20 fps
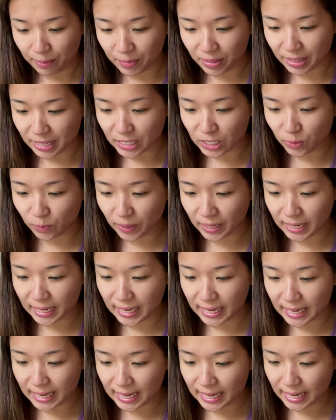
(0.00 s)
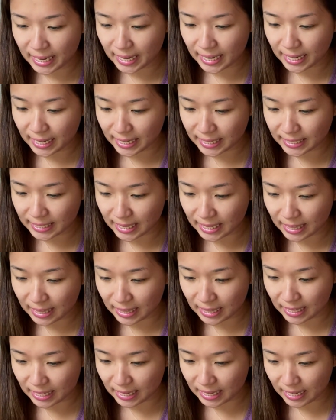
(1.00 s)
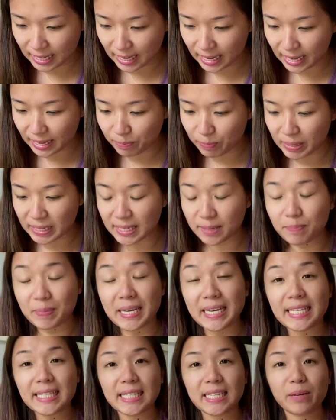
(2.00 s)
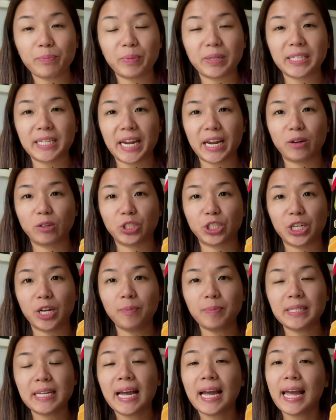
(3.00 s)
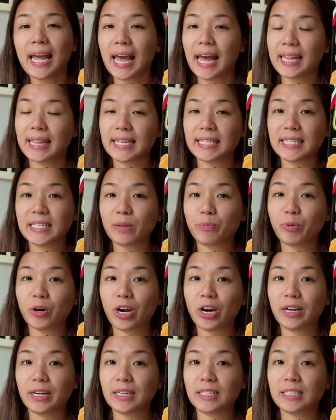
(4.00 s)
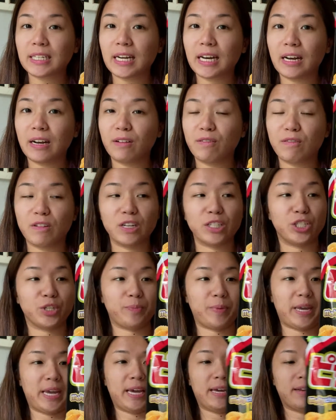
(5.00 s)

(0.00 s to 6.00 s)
This one is the pizza potato chips, and this is a product of Japan.